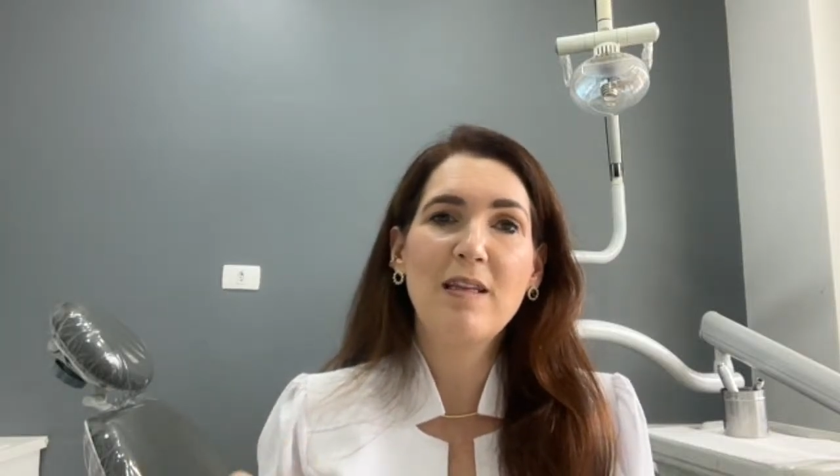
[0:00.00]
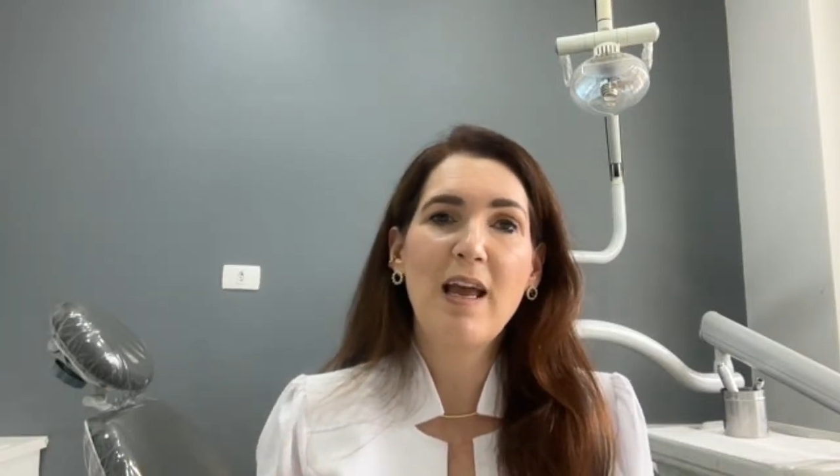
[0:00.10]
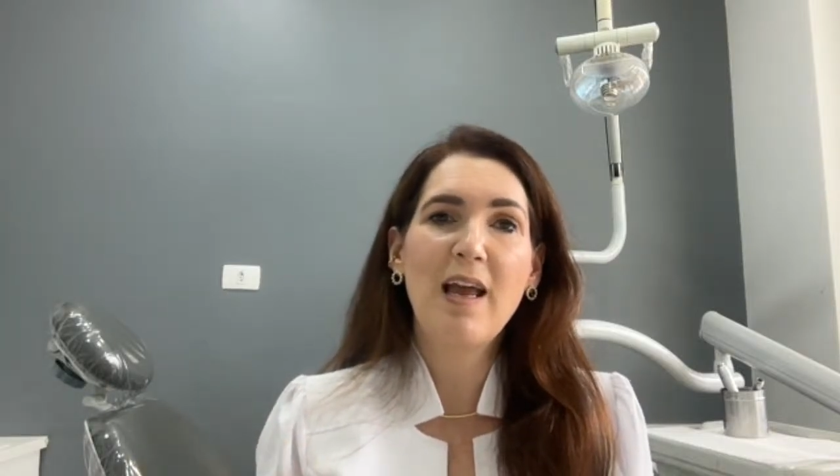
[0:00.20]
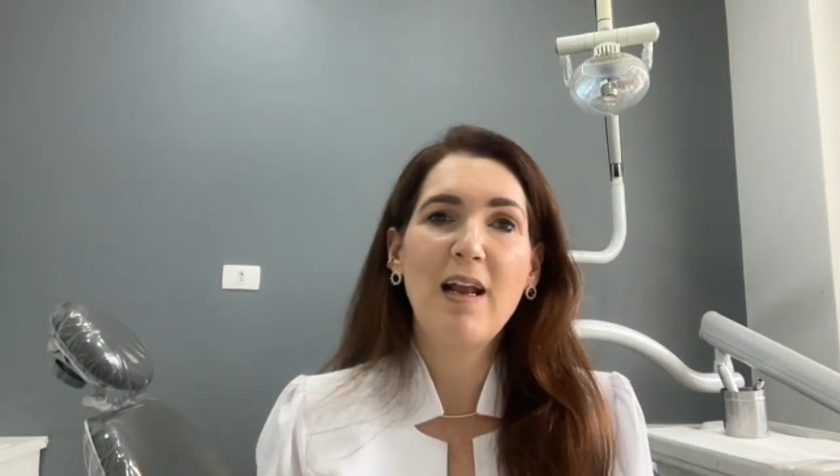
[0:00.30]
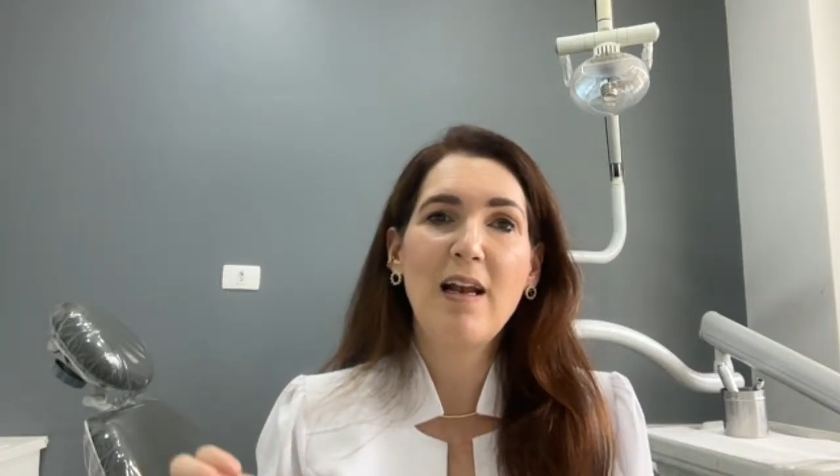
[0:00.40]

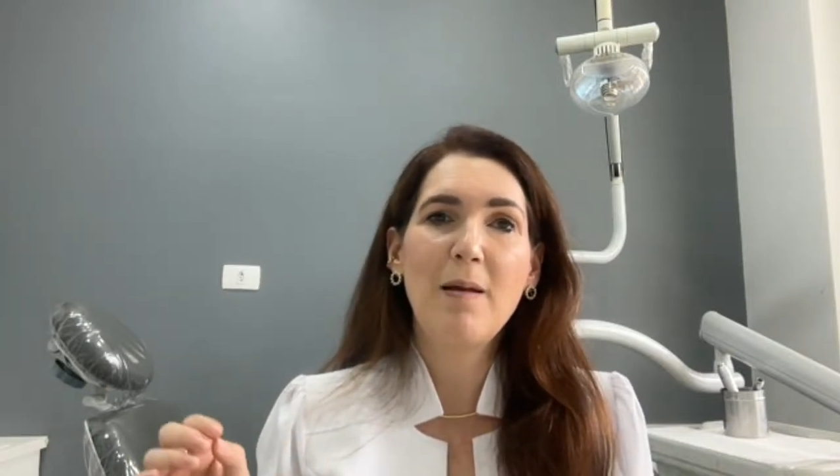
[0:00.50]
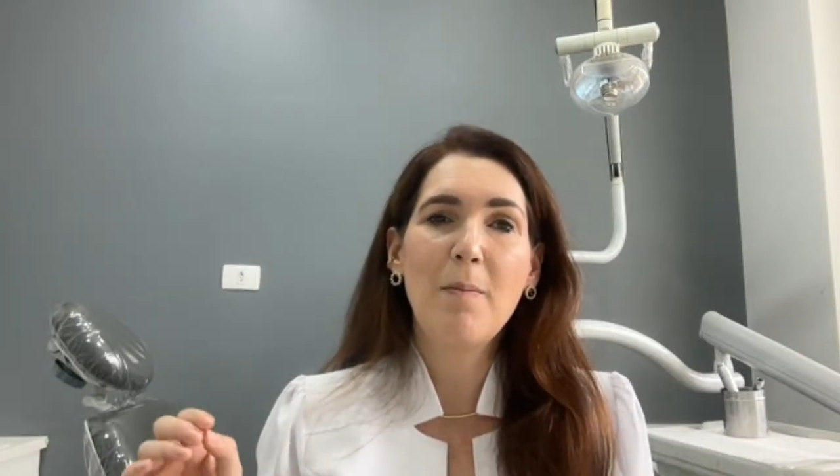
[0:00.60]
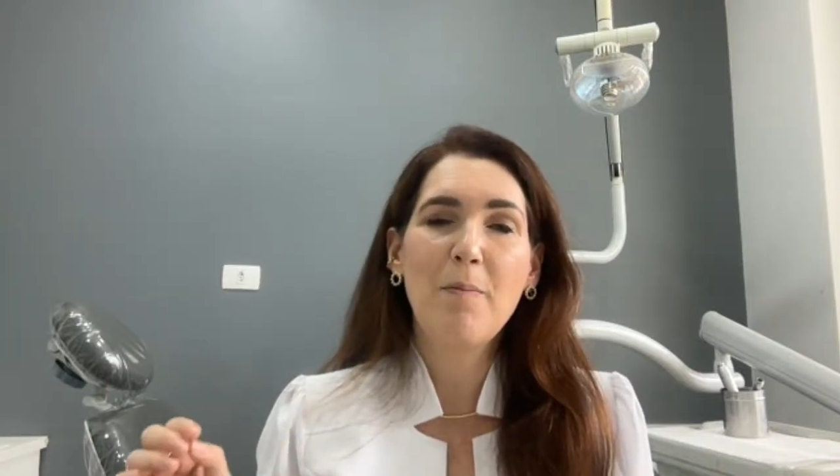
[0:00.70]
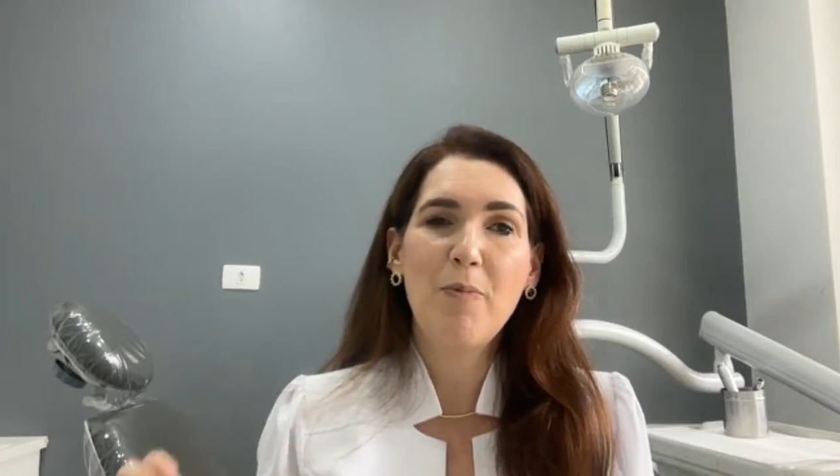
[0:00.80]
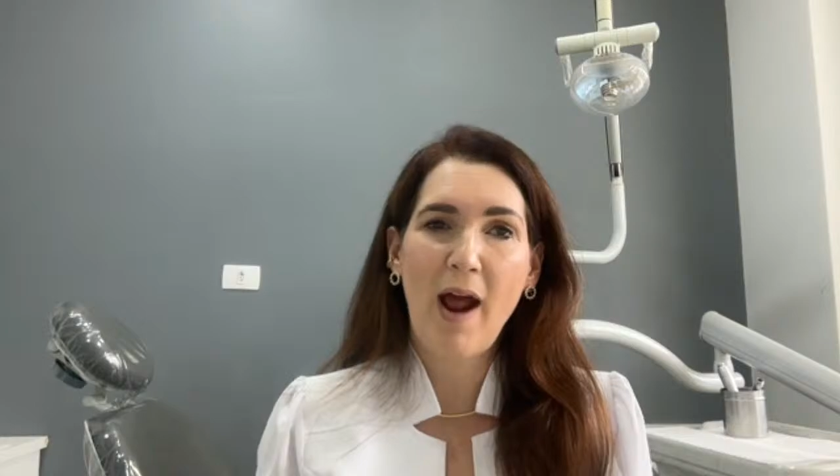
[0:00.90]

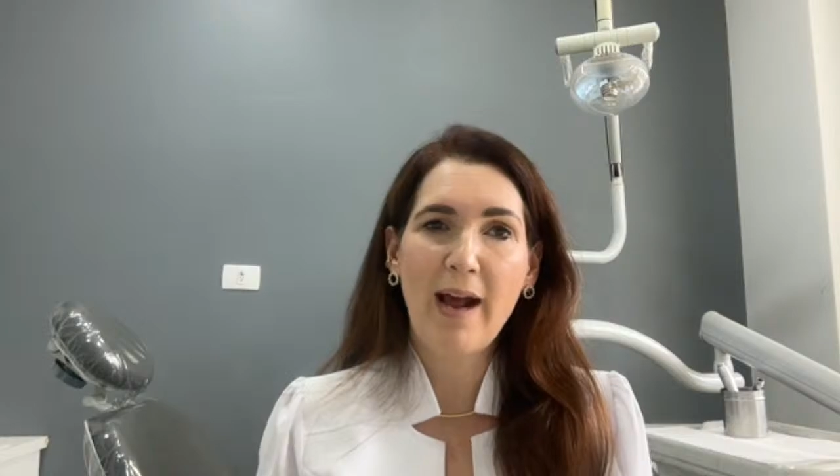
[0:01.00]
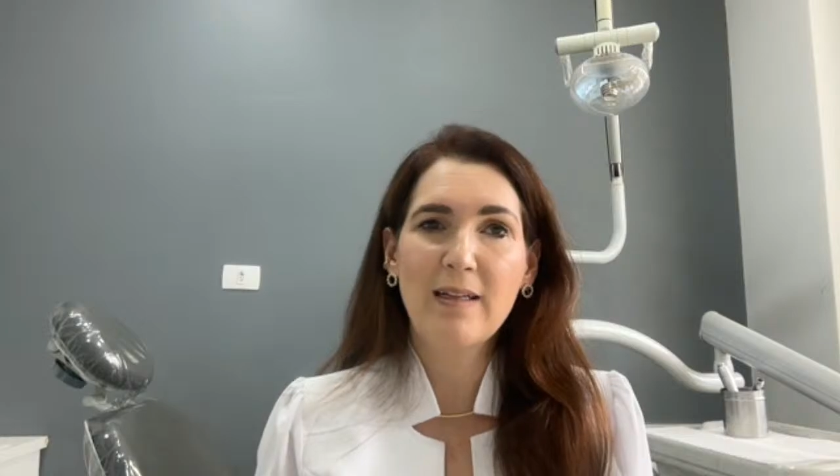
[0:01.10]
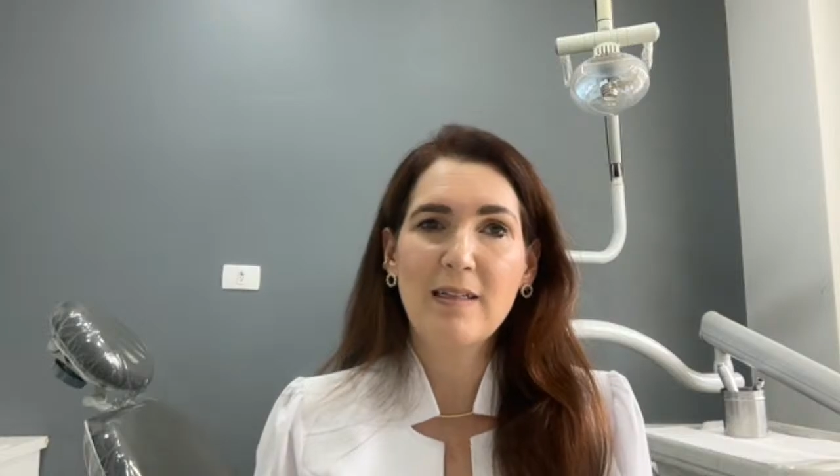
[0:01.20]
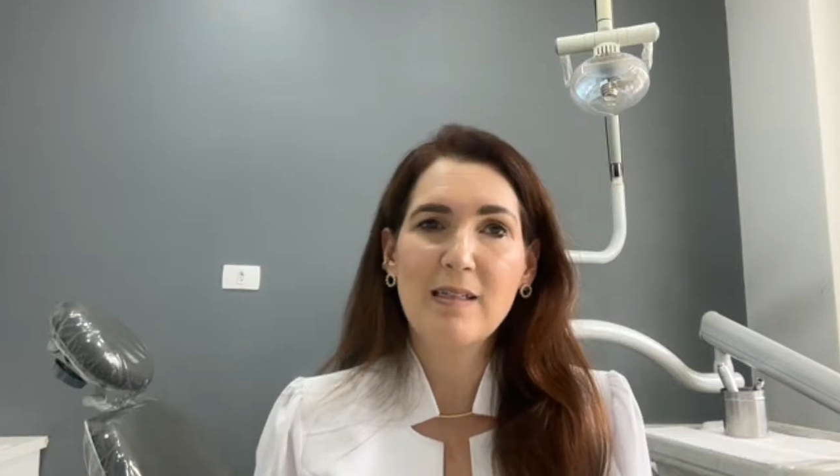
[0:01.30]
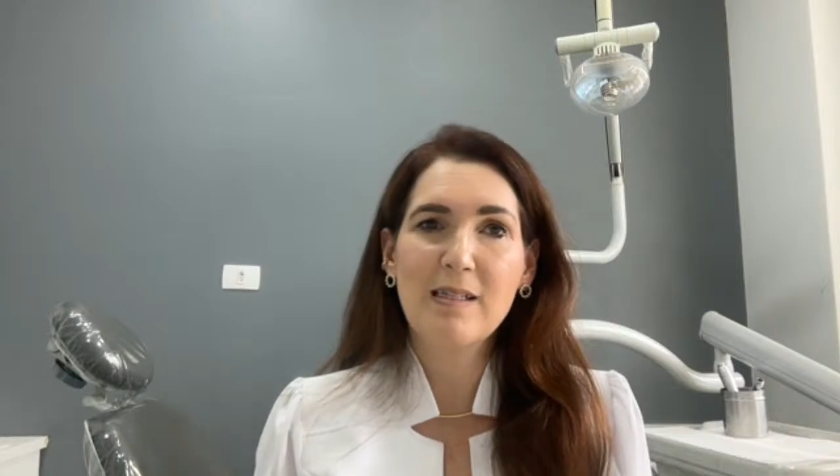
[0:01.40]
daily
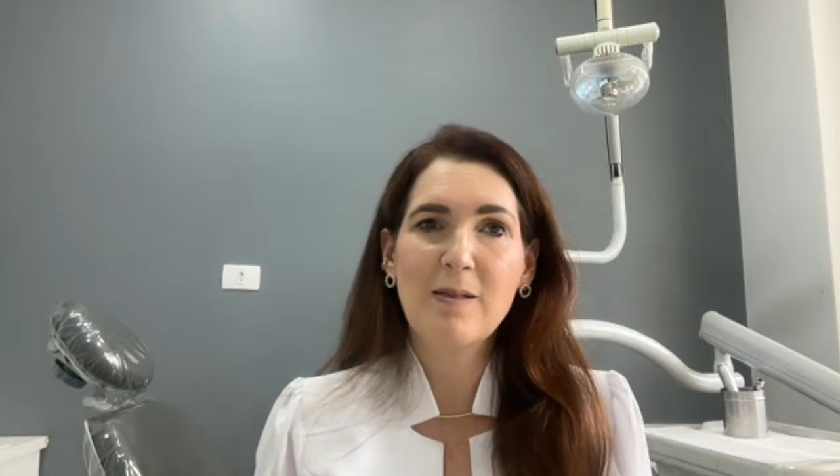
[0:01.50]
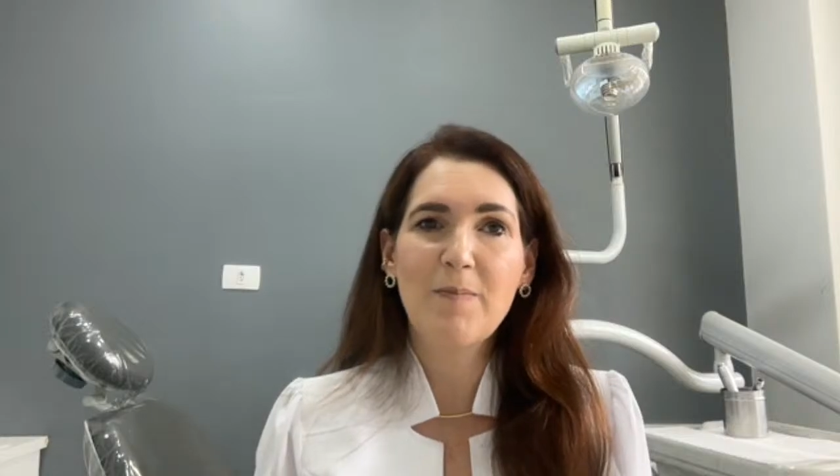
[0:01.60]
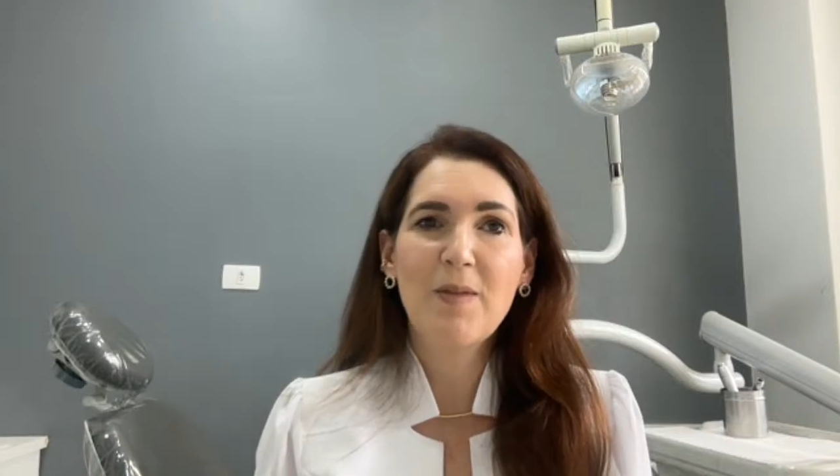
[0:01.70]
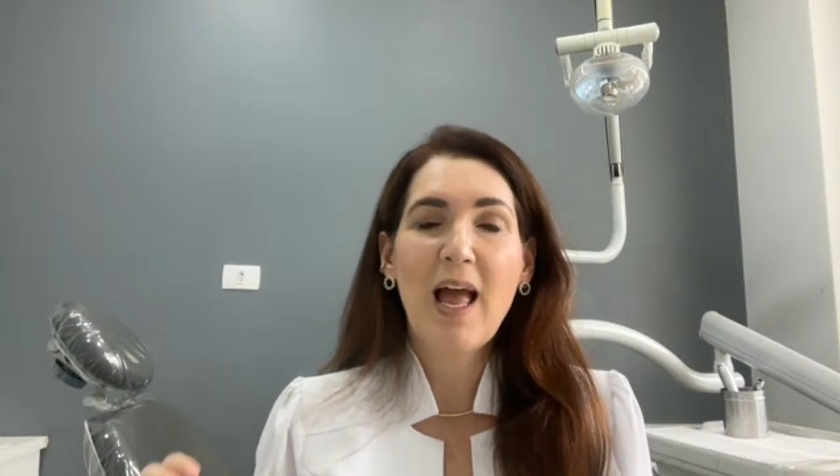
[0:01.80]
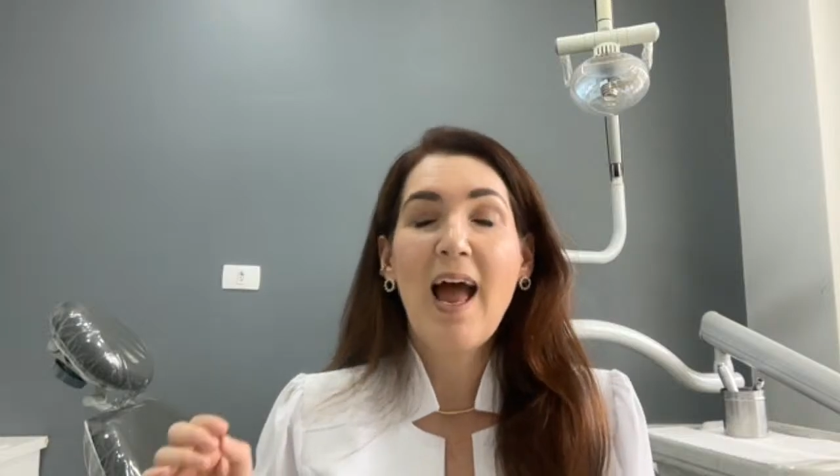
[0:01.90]
practice.